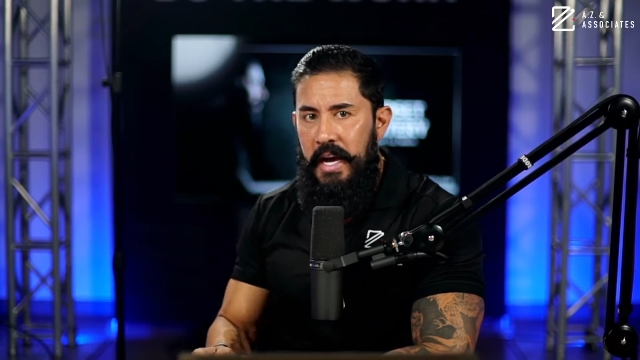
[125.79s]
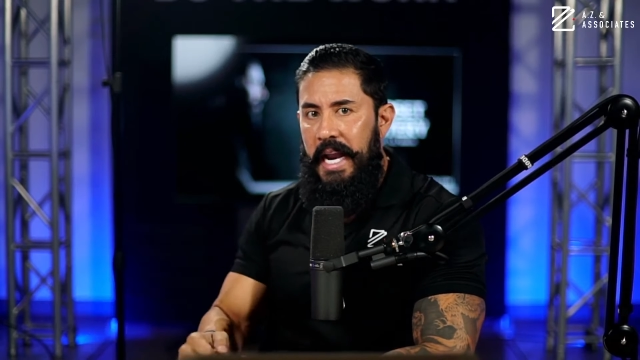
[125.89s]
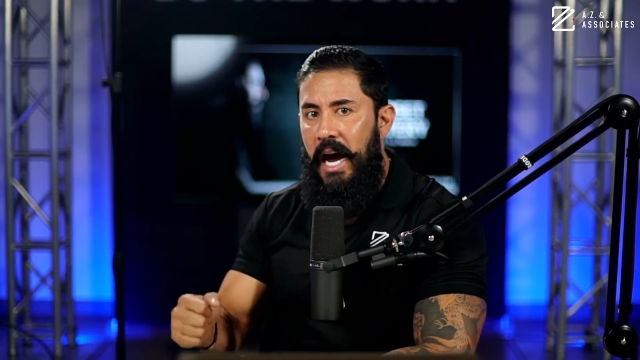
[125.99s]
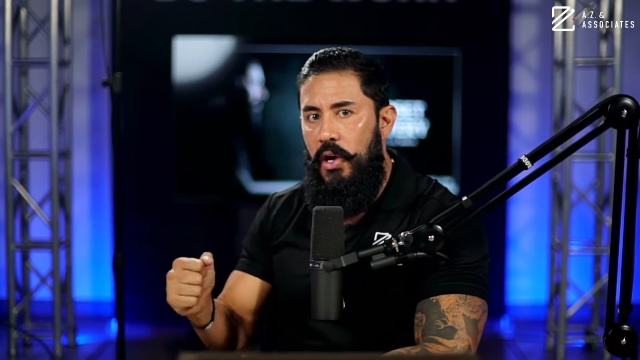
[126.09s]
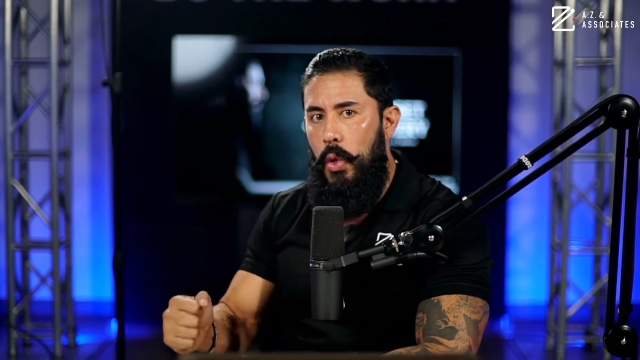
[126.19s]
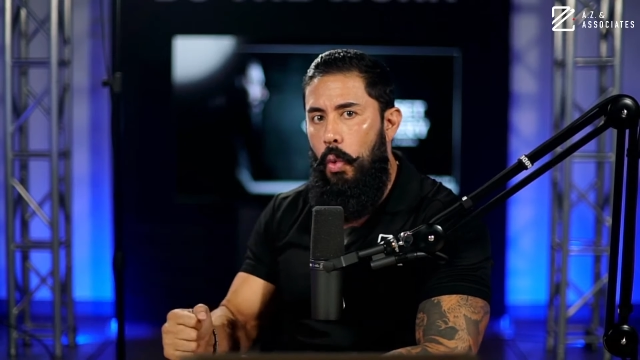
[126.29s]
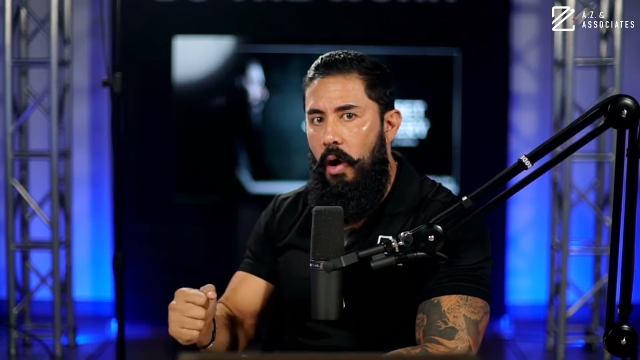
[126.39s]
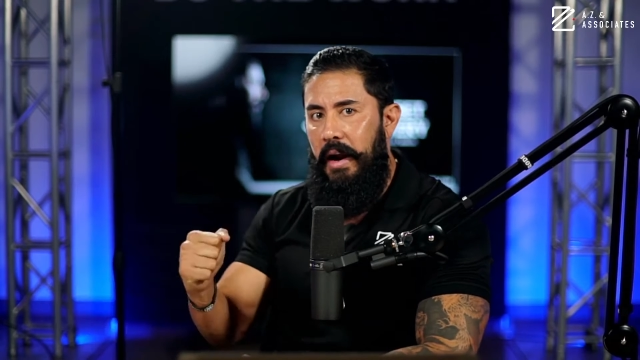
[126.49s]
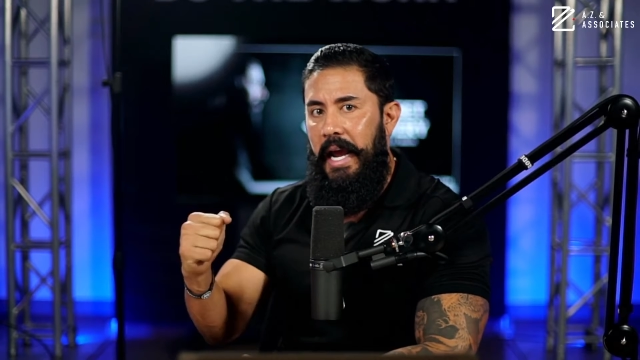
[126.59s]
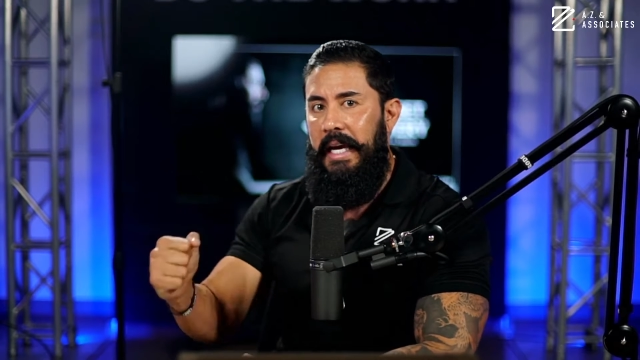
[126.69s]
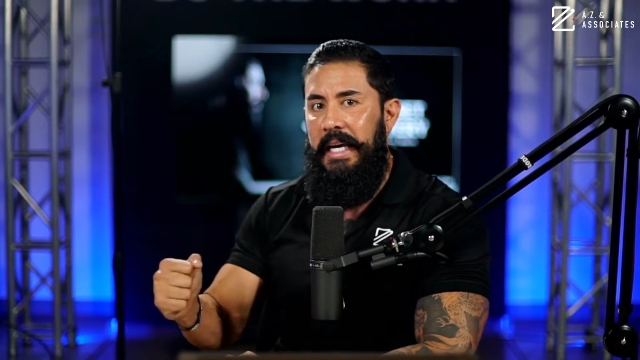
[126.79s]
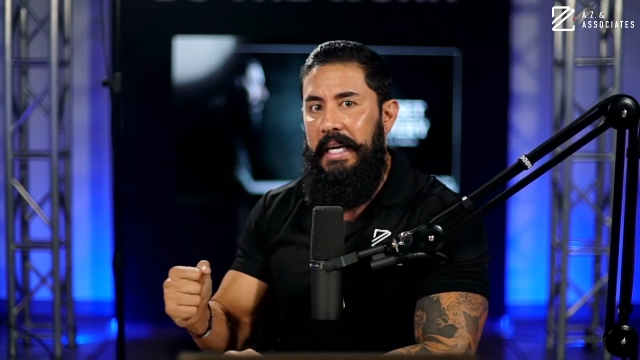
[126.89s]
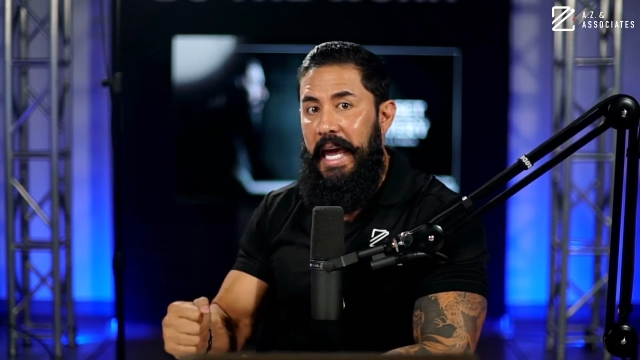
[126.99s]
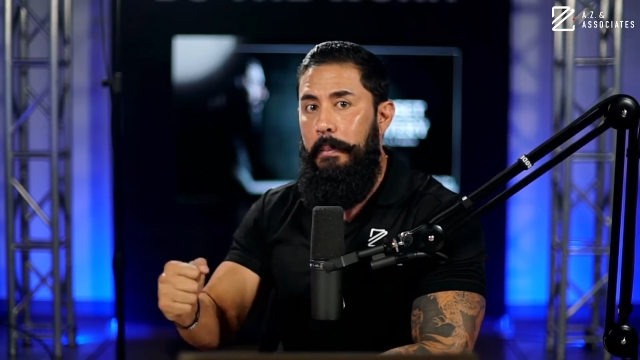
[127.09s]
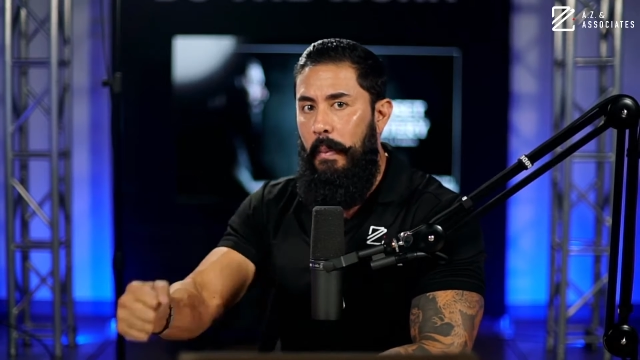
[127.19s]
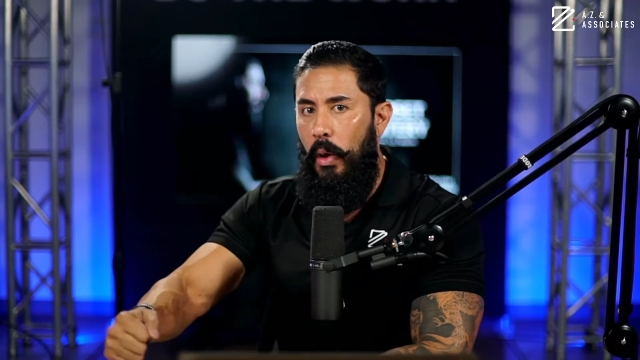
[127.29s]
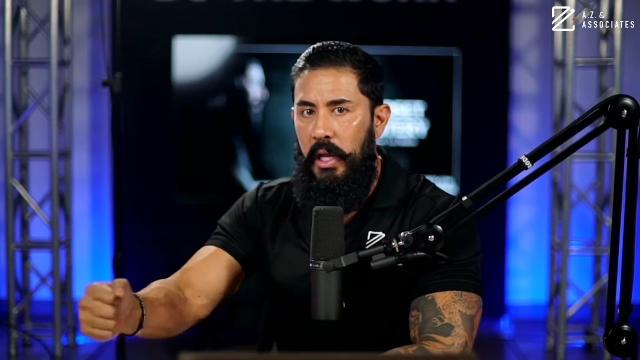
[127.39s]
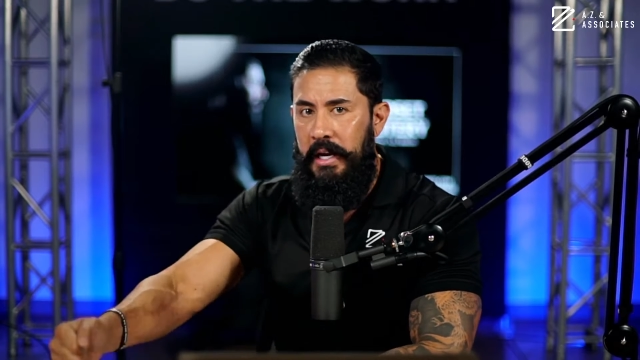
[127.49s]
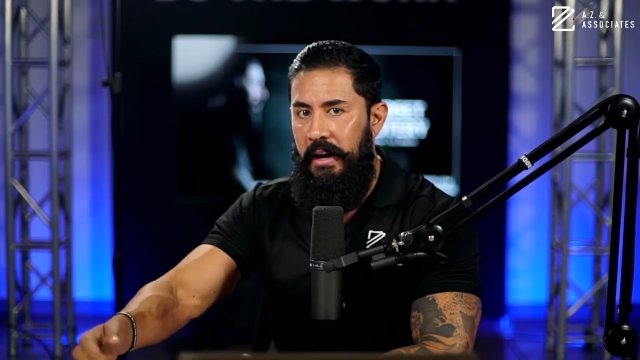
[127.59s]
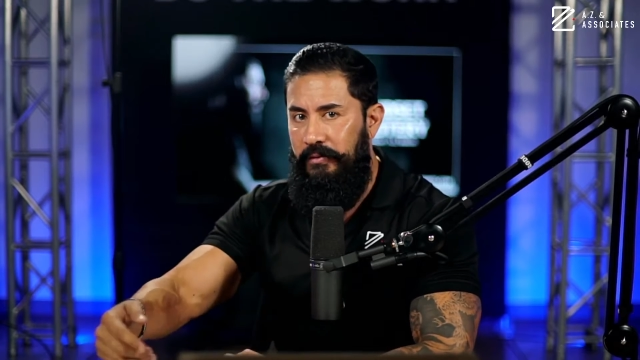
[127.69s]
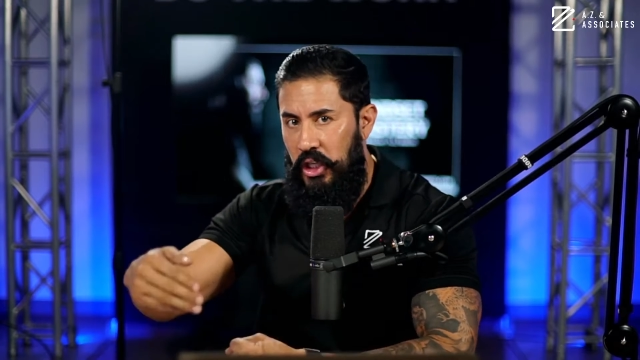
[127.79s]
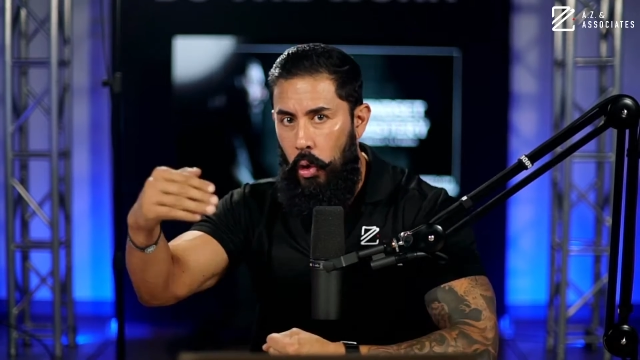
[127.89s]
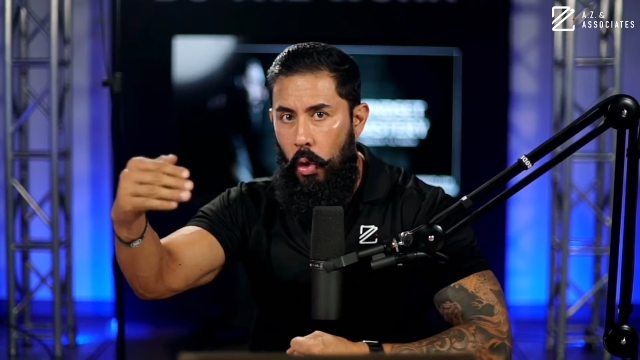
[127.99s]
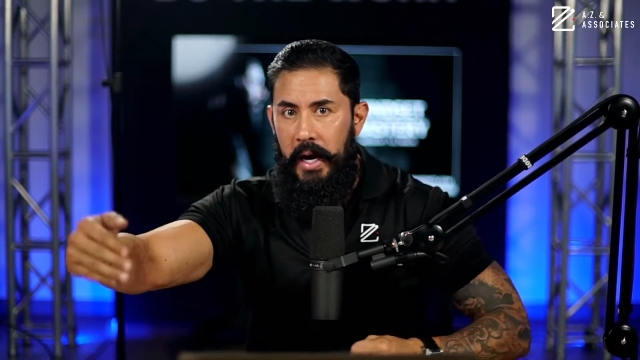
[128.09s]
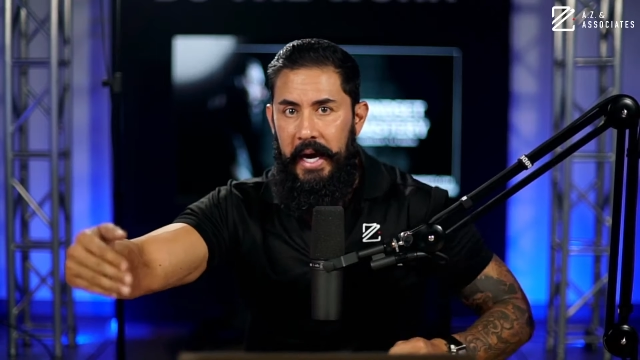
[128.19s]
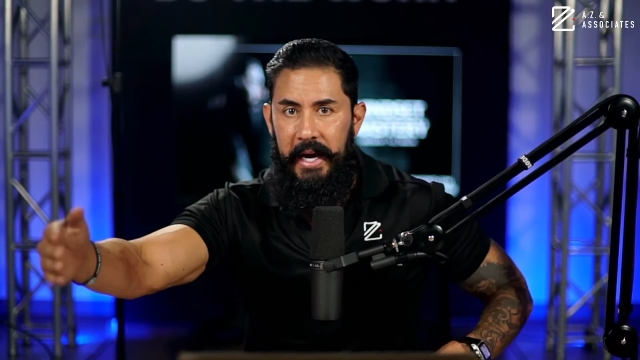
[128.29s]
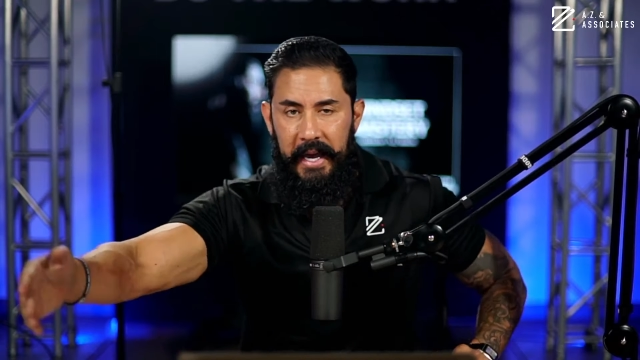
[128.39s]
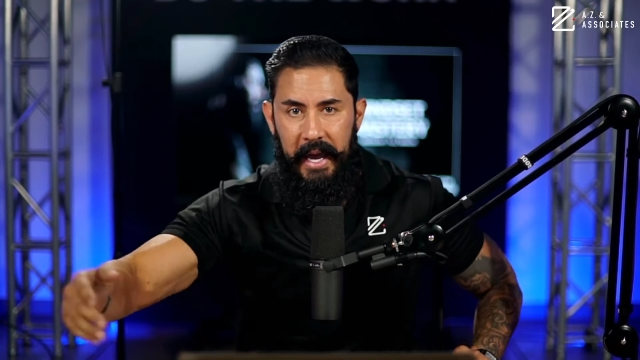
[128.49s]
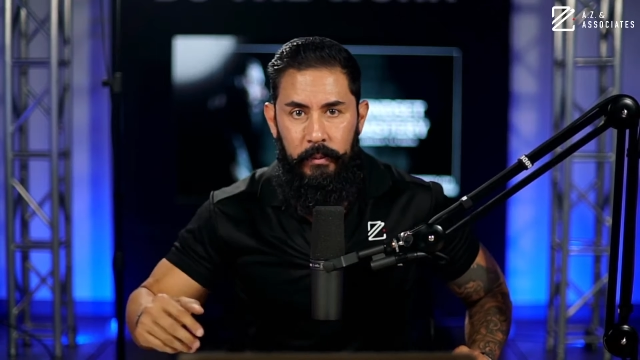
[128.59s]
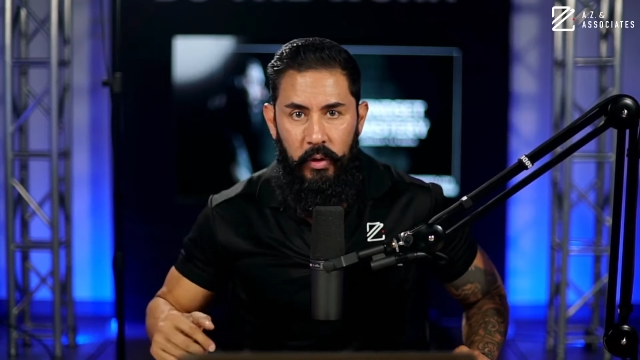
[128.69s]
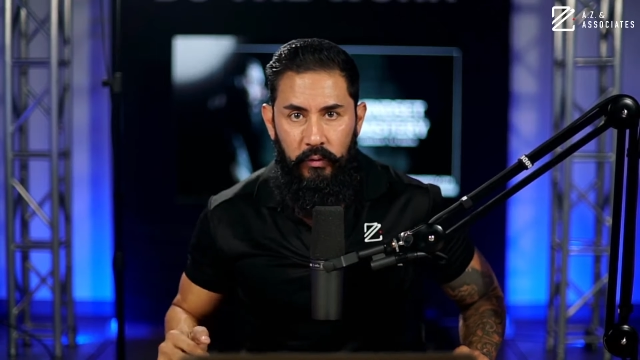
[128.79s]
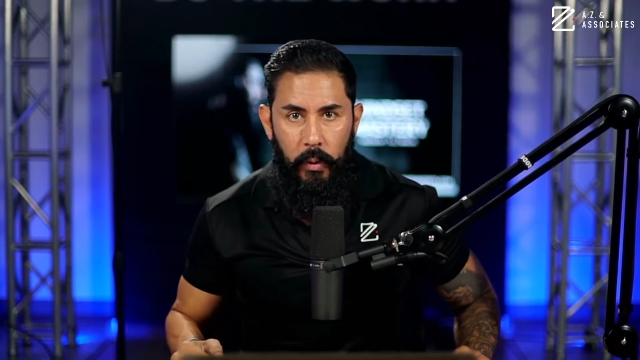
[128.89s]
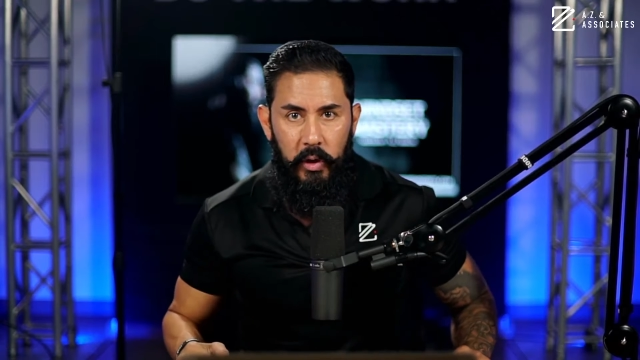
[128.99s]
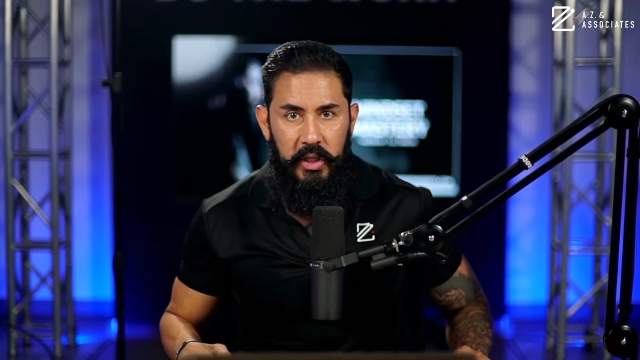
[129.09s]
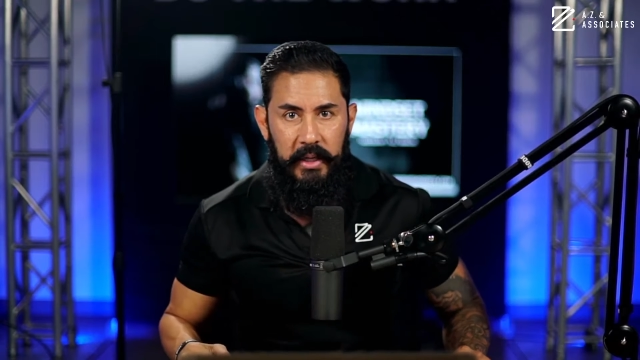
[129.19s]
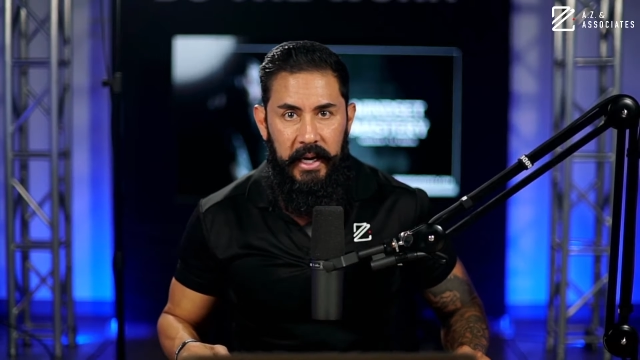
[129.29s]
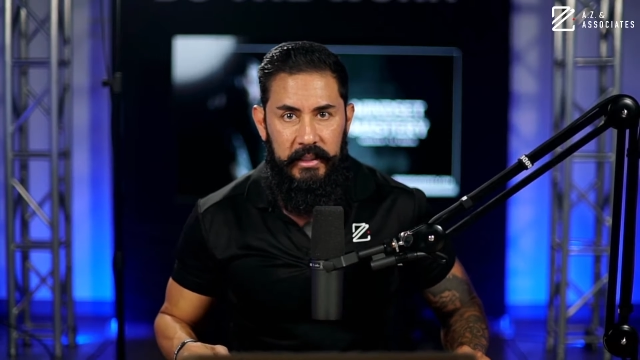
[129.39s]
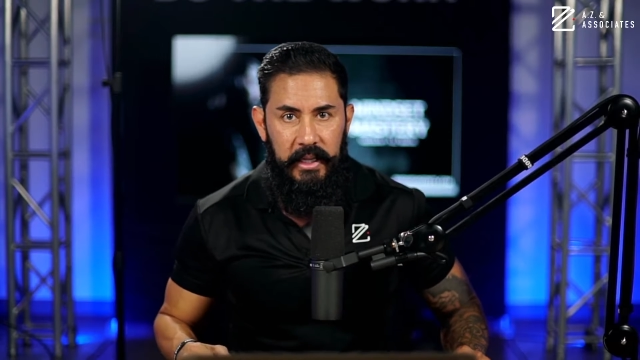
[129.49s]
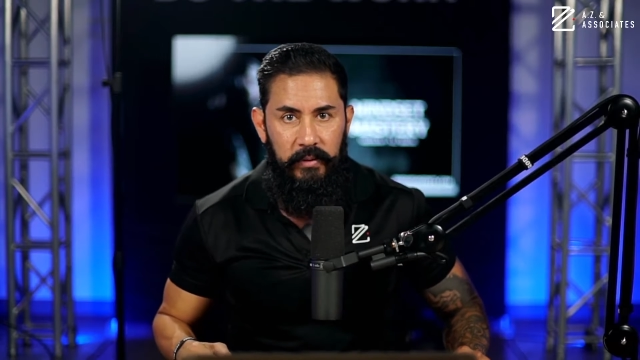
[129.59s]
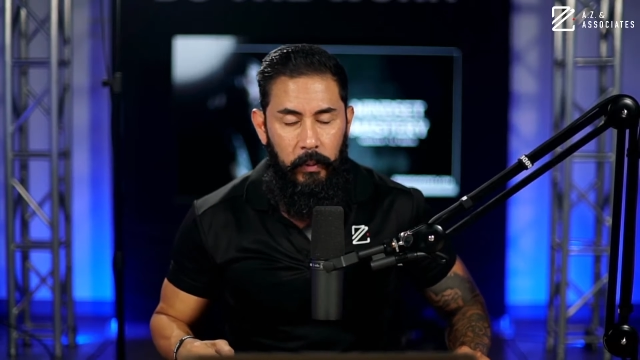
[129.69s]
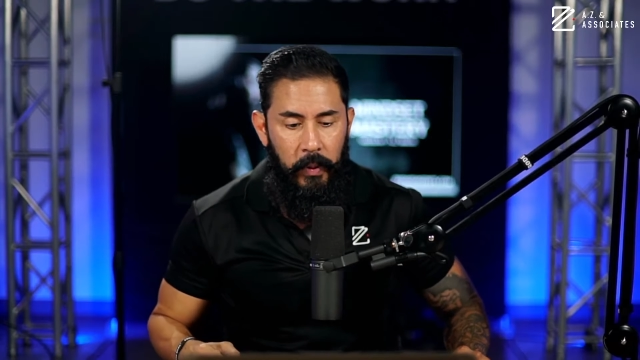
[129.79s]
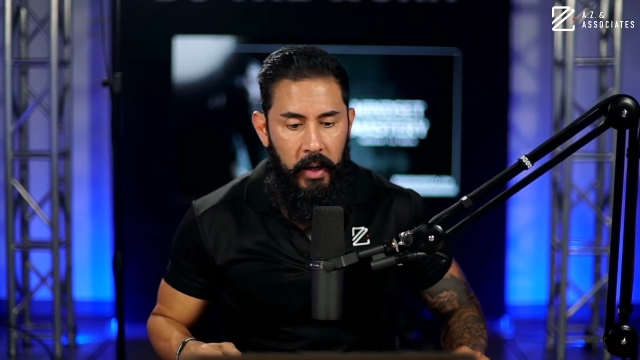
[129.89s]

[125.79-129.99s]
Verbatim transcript: Now you are capable enough to go ahead and move forward to the next level.